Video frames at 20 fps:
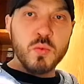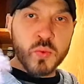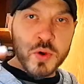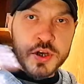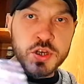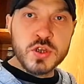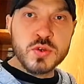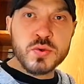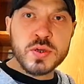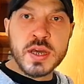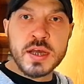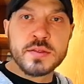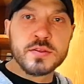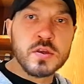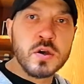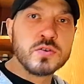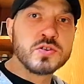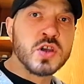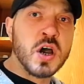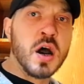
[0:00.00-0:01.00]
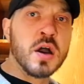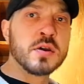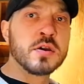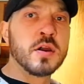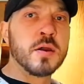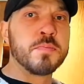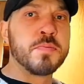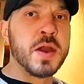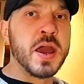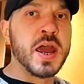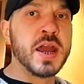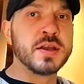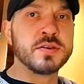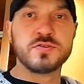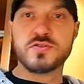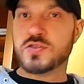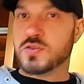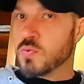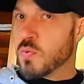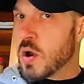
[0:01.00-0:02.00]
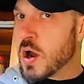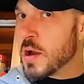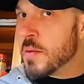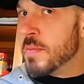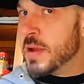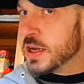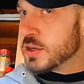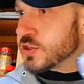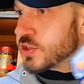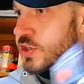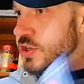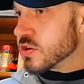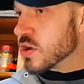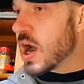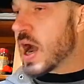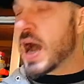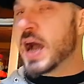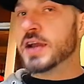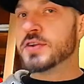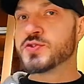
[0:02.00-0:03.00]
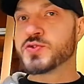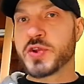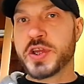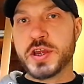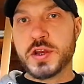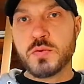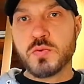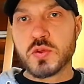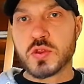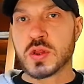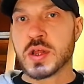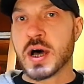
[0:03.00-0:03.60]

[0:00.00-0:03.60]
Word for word: When you get those hunger pangs, you want to make sure you're hydrated with